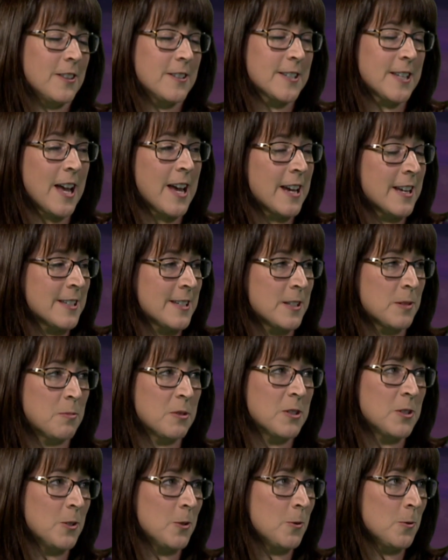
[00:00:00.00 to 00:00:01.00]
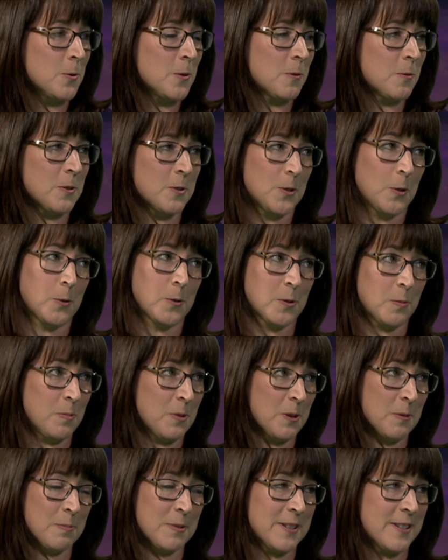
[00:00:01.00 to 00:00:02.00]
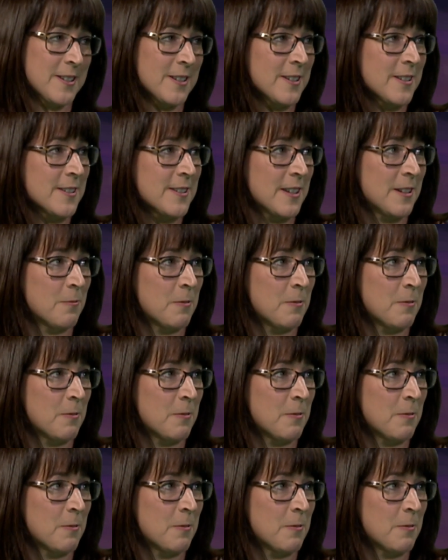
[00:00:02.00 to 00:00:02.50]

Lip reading: science has been used for social purposes,